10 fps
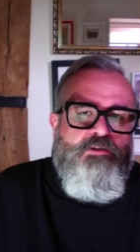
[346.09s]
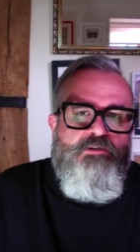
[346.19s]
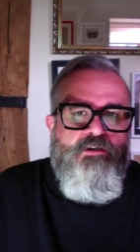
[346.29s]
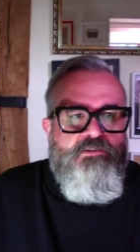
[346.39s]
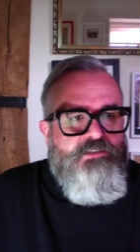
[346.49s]
You
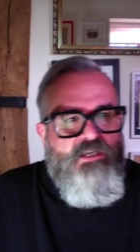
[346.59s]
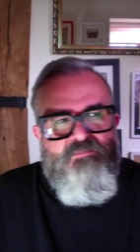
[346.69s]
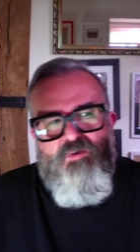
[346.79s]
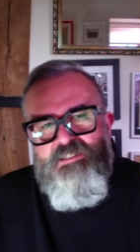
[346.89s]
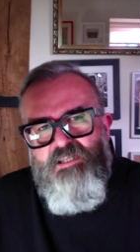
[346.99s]
can't just go,
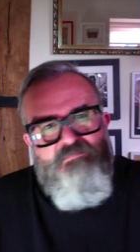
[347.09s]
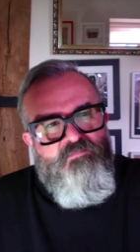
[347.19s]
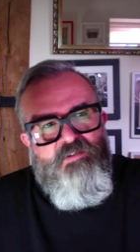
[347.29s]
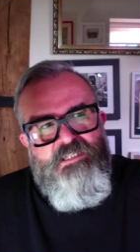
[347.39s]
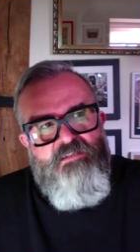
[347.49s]
well, I don't
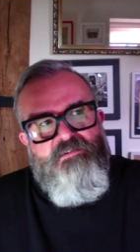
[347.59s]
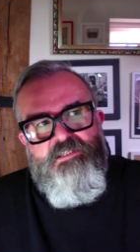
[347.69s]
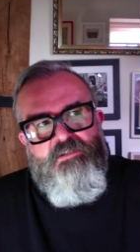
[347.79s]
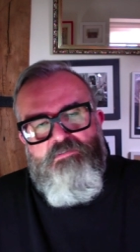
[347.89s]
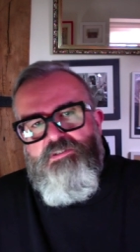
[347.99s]
really like
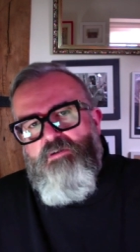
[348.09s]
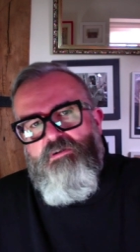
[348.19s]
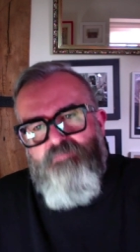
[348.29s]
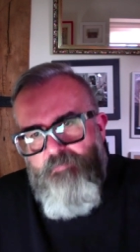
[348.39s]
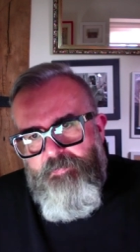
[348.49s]
you,
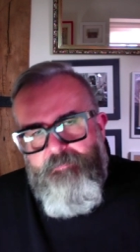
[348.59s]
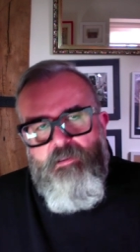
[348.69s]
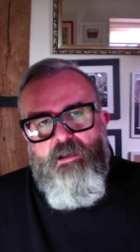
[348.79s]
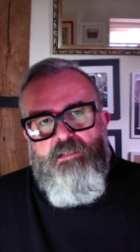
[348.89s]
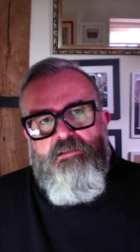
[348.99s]
so
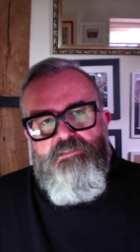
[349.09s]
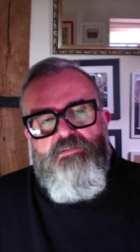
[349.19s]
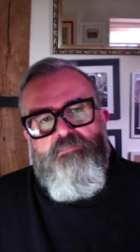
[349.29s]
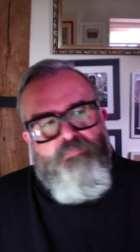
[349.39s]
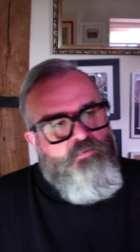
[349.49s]
I'd like to
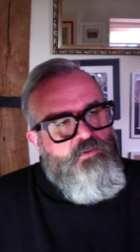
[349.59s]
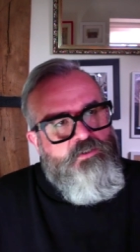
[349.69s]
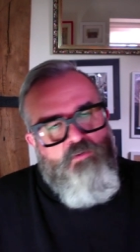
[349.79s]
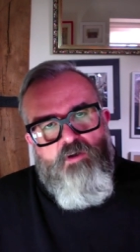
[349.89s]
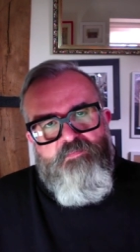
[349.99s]
pull
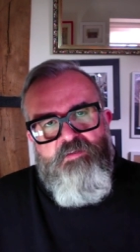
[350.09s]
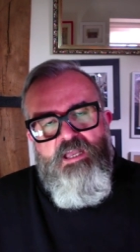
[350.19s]
you off.